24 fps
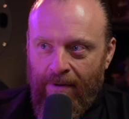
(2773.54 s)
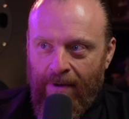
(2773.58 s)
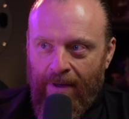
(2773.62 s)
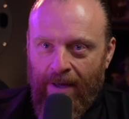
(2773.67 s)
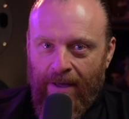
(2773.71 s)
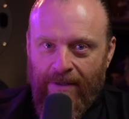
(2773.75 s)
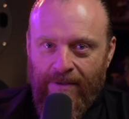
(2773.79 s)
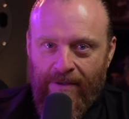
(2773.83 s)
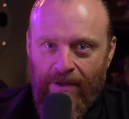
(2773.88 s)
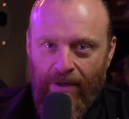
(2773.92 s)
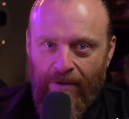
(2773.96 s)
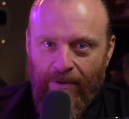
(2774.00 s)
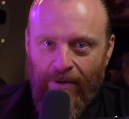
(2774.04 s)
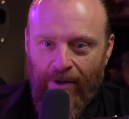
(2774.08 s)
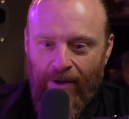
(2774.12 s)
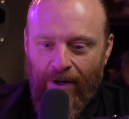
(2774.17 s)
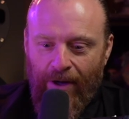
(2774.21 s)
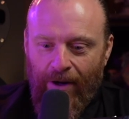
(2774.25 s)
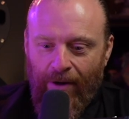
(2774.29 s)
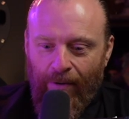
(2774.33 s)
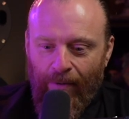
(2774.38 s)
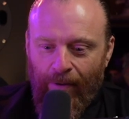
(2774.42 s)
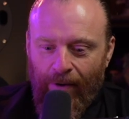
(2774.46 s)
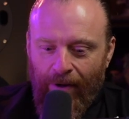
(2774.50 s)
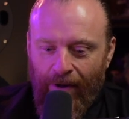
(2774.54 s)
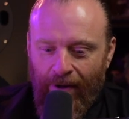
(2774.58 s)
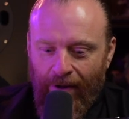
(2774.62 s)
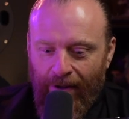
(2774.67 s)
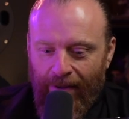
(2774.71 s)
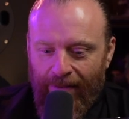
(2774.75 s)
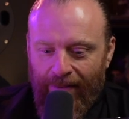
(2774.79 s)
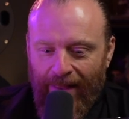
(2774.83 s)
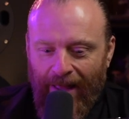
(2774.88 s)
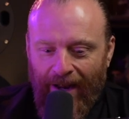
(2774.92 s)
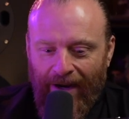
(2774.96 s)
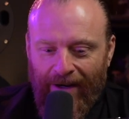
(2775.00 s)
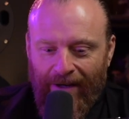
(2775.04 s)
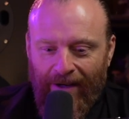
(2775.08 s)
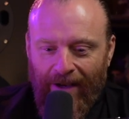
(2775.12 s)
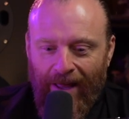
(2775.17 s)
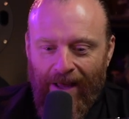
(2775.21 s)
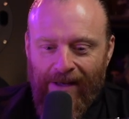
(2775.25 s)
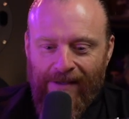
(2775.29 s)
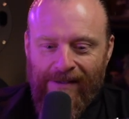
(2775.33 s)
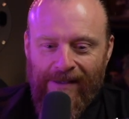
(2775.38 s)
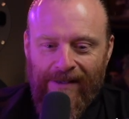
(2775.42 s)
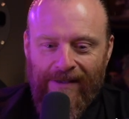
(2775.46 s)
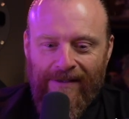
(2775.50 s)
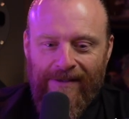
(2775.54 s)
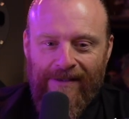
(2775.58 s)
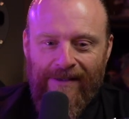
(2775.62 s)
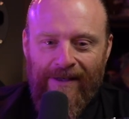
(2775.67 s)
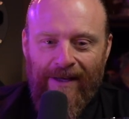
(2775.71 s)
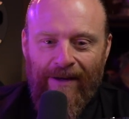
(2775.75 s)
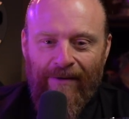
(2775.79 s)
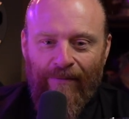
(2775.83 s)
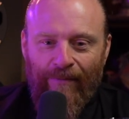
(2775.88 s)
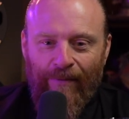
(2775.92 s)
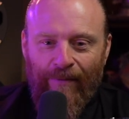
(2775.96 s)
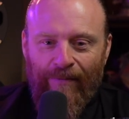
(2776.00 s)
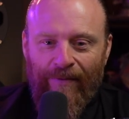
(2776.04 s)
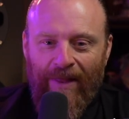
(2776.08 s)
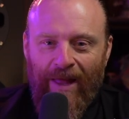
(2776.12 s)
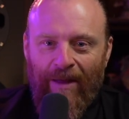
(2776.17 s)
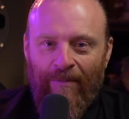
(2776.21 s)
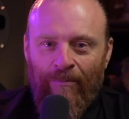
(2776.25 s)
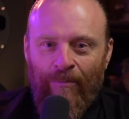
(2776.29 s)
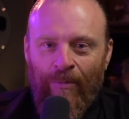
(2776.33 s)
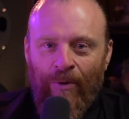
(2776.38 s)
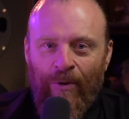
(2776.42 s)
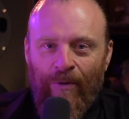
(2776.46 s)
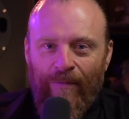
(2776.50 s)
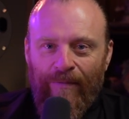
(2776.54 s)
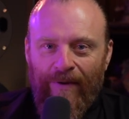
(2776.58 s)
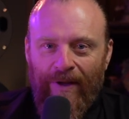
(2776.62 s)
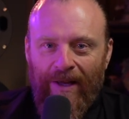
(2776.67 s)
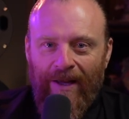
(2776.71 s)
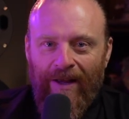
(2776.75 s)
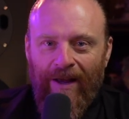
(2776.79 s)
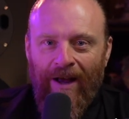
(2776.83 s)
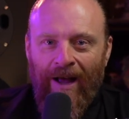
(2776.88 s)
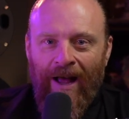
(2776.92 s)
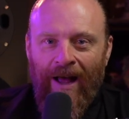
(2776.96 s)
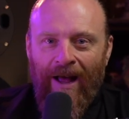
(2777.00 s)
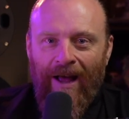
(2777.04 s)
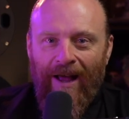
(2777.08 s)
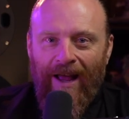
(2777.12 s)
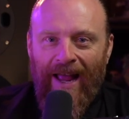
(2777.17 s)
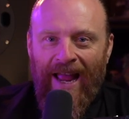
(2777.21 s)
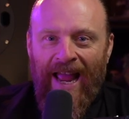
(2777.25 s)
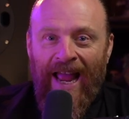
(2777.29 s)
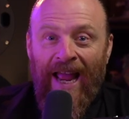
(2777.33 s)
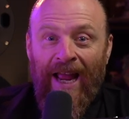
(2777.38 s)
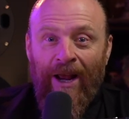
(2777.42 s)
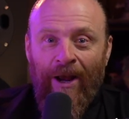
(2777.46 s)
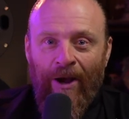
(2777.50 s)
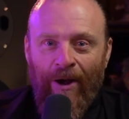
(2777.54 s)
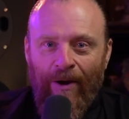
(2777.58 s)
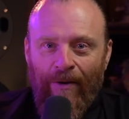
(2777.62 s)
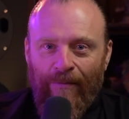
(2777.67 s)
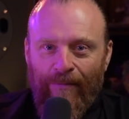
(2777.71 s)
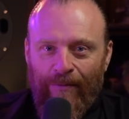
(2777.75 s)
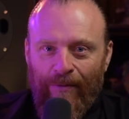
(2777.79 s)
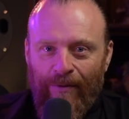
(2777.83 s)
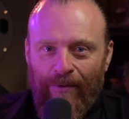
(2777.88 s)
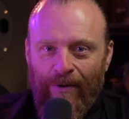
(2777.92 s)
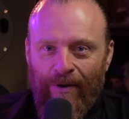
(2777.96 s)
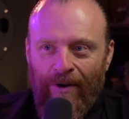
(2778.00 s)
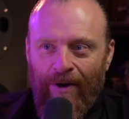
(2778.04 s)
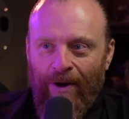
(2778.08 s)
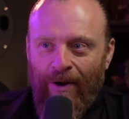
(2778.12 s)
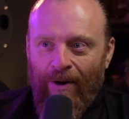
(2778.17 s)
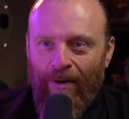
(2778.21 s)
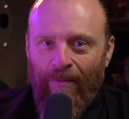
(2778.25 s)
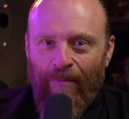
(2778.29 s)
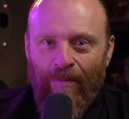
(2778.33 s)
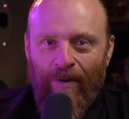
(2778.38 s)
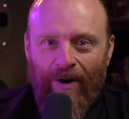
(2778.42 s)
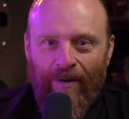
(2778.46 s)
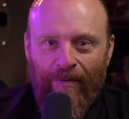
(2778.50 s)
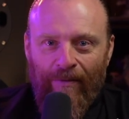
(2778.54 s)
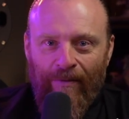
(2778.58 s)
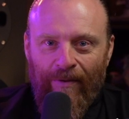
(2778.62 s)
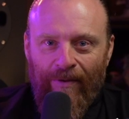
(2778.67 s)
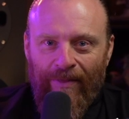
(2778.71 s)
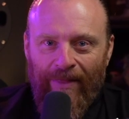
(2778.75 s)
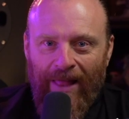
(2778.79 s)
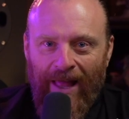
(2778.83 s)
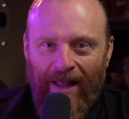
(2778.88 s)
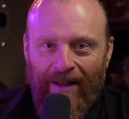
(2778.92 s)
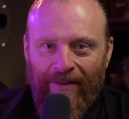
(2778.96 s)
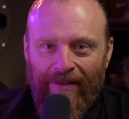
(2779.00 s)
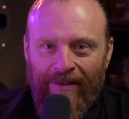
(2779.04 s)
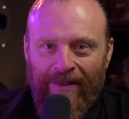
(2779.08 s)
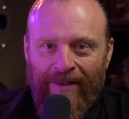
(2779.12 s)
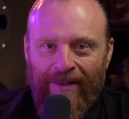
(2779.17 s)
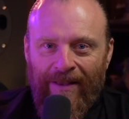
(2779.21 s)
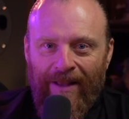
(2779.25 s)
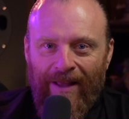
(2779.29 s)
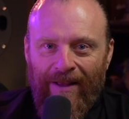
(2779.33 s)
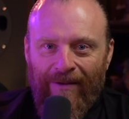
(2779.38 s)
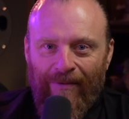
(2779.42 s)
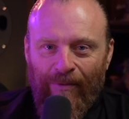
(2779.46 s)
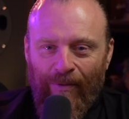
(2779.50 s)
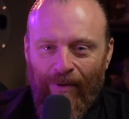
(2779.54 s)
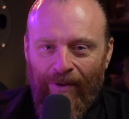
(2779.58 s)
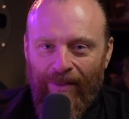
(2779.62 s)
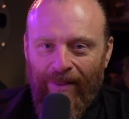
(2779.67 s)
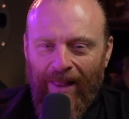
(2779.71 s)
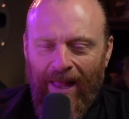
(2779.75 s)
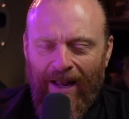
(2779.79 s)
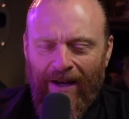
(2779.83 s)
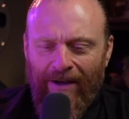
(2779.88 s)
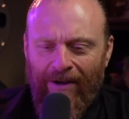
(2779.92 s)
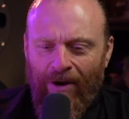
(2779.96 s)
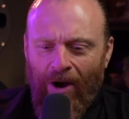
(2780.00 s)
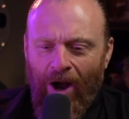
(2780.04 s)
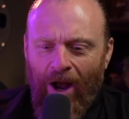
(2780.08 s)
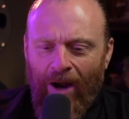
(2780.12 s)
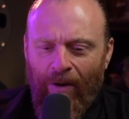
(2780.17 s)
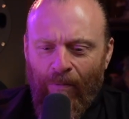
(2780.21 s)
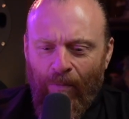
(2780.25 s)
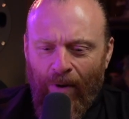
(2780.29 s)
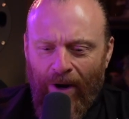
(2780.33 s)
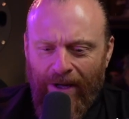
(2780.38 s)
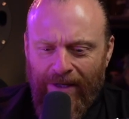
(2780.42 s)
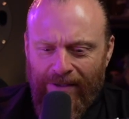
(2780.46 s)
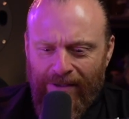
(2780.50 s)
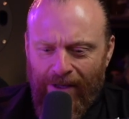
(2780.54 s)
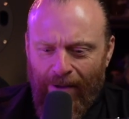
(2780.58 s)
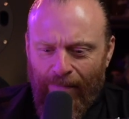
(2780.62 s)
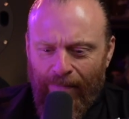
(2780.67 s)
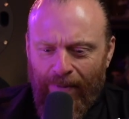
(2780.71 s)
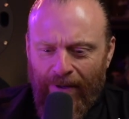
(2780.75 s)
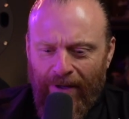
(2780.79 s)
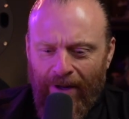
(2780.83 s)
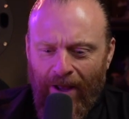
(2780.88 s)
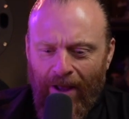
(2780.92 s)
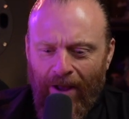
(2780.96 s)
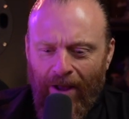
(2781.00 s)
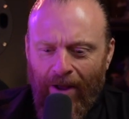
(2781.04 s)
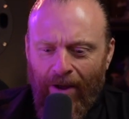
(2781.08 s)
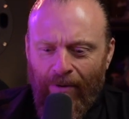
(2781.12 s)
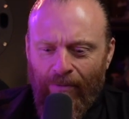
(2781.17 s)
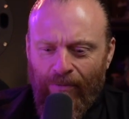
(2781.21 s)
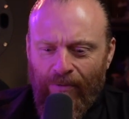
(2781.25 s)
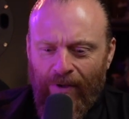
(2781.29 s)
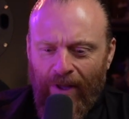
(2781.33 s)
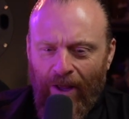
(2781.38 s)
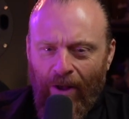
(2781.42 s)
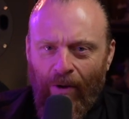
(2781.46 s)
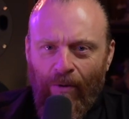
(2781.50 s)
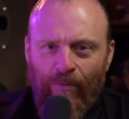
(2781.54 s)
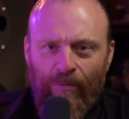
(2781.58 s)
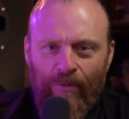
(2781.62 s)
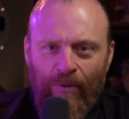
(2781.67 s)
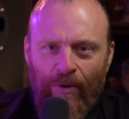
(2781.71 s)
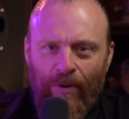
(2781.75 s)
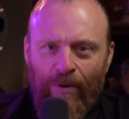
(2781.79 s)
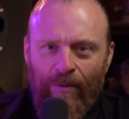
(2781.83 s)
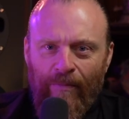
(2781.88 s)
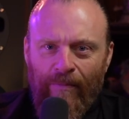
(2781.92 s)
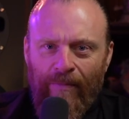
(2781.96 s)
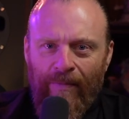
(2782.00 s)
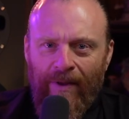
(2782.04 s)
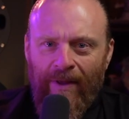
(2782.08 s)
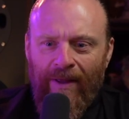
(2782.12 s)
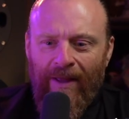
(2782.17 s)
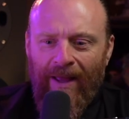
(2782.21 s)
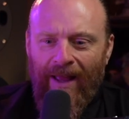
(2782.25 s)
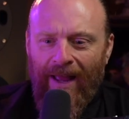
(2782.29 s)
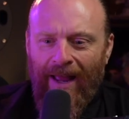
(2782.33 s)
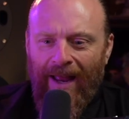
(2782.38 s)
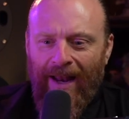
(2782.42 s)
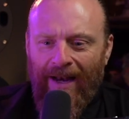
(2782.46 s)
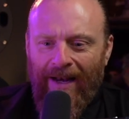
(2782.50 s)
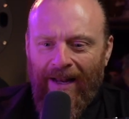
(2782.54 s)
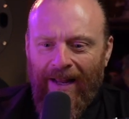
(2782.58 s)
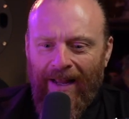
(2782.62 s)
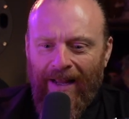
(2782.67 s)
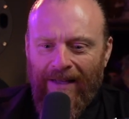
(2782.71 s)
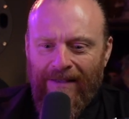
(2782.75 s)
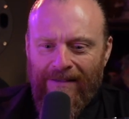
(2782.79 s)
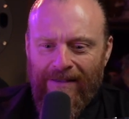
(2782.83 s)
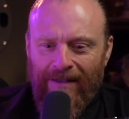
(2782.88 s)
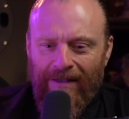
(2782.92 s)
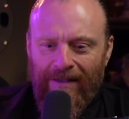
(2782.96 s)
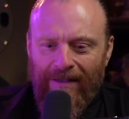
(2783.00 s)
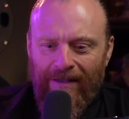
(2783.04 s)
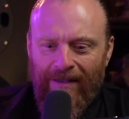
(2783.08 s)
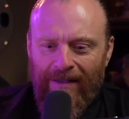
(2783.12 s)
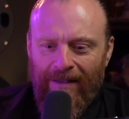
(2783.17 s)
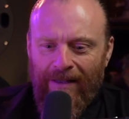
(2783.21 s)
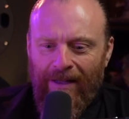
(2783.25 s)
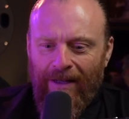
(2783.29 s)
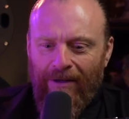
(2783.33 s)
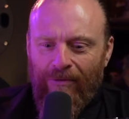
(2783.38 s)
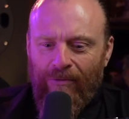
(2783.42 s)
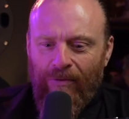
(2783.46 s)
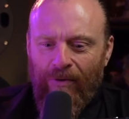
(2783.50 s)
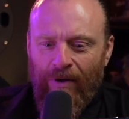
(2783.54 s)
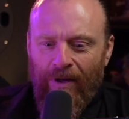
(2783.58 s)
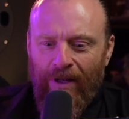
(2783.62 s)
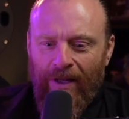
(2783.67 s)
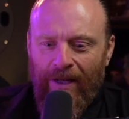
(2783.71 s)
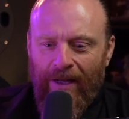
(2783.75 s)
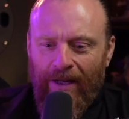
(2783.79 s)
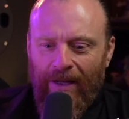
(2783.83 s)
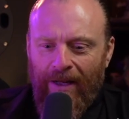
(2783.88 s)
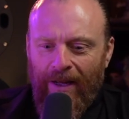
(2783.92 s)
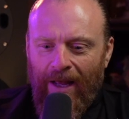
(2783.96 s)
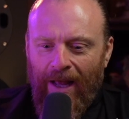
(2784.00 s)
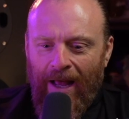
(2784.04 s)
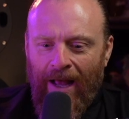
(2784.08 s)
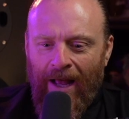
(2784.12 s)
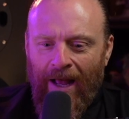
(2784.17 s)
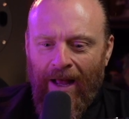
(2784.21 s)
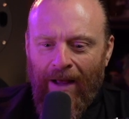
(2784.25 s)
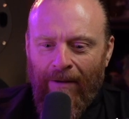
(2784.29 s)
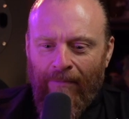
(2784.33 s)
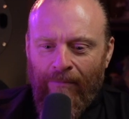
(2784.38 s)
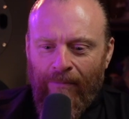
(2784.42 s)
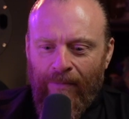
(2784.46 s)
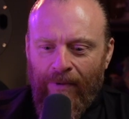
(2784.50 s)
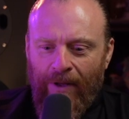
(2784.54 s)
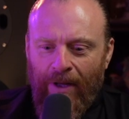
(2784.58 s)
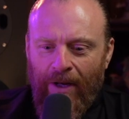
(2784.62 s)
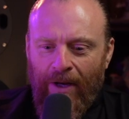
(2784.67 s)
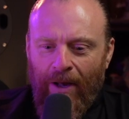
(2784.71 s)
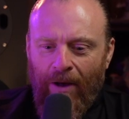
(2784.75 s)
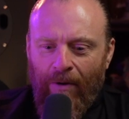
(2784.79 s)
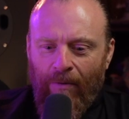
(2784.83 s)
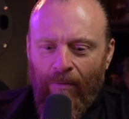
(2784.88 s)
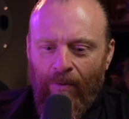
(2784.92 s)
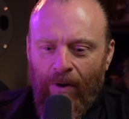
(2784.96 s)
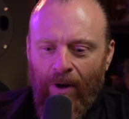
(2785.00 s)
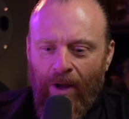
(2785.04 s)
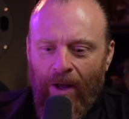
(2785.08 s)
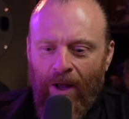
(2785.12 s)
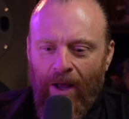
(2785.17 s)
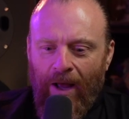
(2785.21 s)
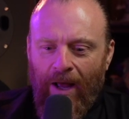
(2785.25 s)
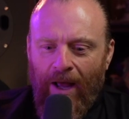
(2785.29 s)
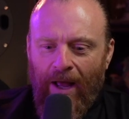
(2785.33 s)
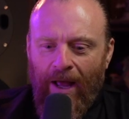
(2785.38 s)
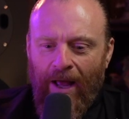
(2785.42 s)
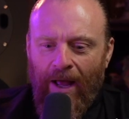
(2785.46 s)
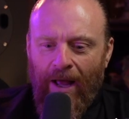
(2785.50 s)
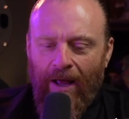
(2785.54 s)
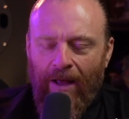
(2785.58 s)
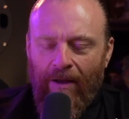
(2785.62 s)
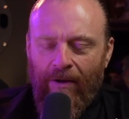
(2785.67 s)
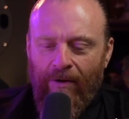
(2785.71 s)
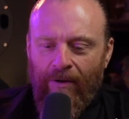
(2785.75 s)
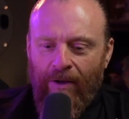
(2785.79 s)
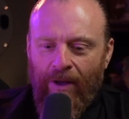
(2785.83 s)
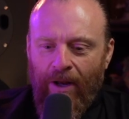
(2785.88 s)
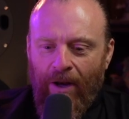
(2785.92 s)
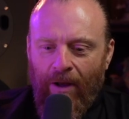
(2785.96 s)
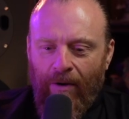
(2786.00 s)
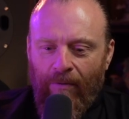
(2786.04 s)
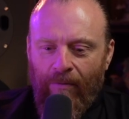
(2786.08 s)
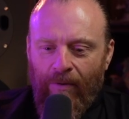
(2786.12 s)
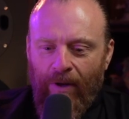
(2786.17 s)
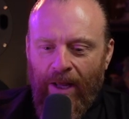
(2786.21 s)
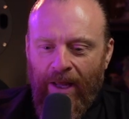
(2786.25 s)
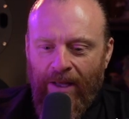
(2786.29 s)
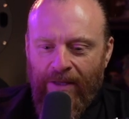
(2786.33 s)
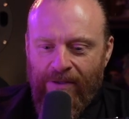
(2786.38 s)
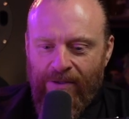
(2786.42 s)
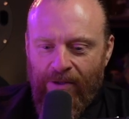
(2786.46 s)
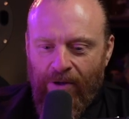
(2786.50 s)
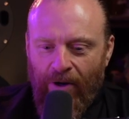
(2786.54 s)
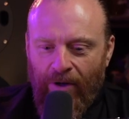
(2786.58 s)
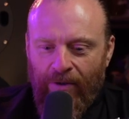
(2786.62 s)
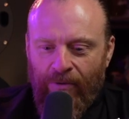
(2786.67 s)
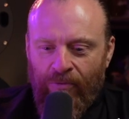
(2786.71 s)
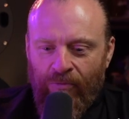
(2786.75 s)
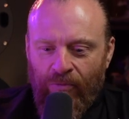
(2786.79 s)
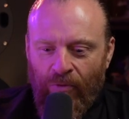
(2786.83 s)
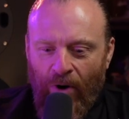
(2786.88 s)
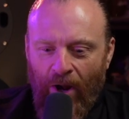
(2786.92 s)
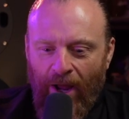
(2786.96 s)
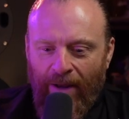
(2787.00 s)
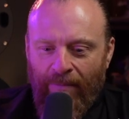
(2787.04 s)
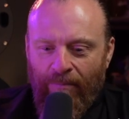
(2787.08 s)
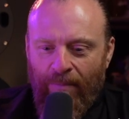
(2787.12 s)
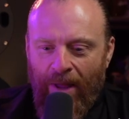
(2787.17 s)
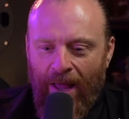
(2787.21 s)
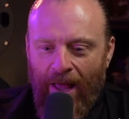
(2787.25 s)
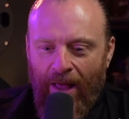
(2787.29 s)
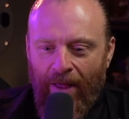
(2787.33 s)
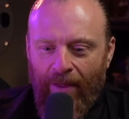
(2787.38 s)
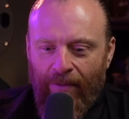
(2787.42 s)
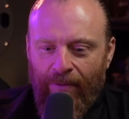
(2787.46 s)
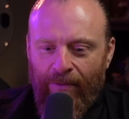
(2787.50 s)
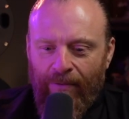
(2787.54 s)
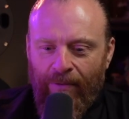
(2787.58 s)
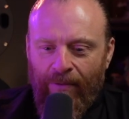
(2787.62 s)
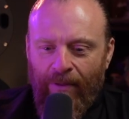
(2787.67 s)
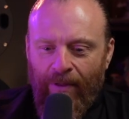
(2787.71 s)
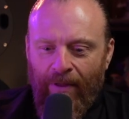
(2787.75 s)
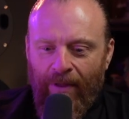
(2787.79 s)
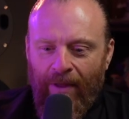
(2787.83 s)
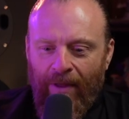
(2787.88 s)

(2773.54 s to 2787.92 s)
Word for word: And so, you know, that classic scene from that movie, uh, Hangover, where that that guy wakes up in a hotel room and he's literally, um, you know, uh, you know, he's got dry mouth,